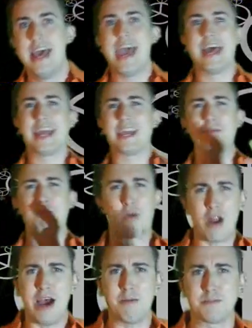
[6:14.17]
And I give
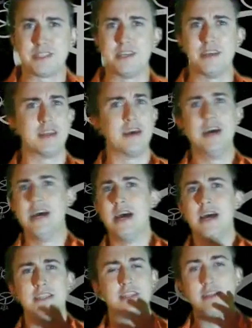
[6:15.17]
props to the
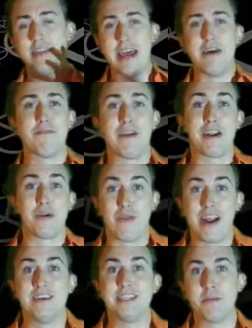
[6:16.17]
now very
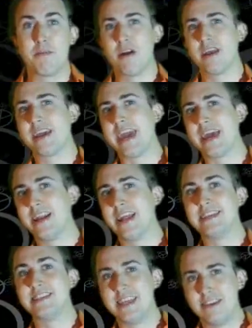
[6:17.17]
rare Tea Party
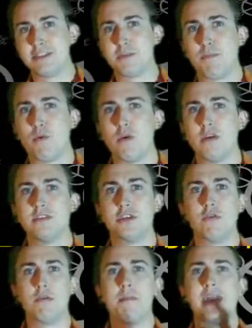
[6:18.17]
candidates and their supporters who
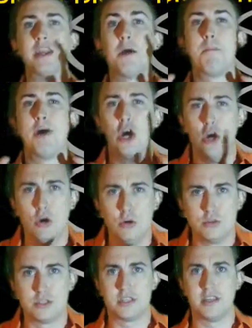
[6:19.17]
remain
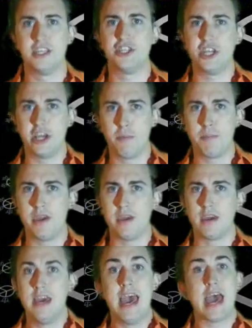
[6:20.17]
opposed to the
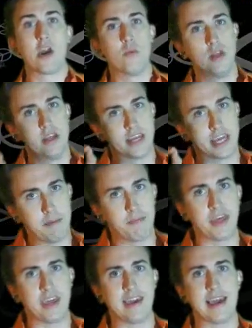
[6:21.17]
GOP and are willing to keep
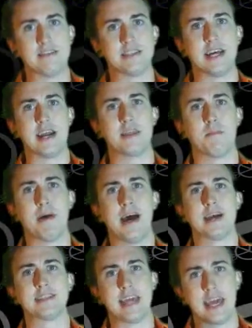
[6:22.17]
thinking outside of the
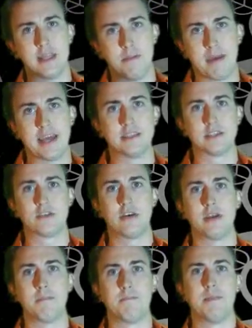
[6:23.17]
box and the
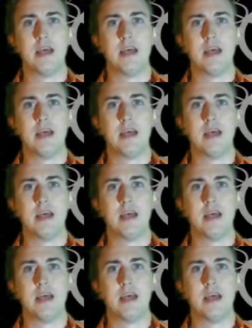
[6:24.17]
mainstream